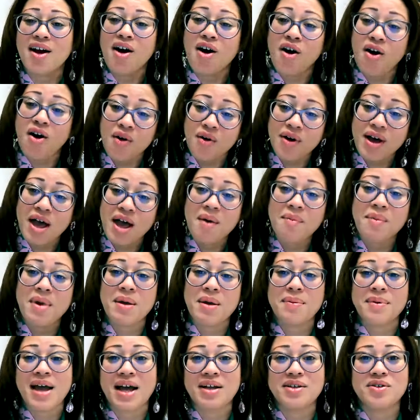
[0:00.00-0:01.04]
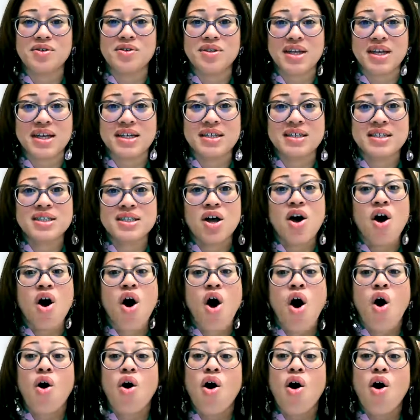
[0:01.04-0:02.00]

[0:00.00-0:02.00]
oh, okay, maybe I do this.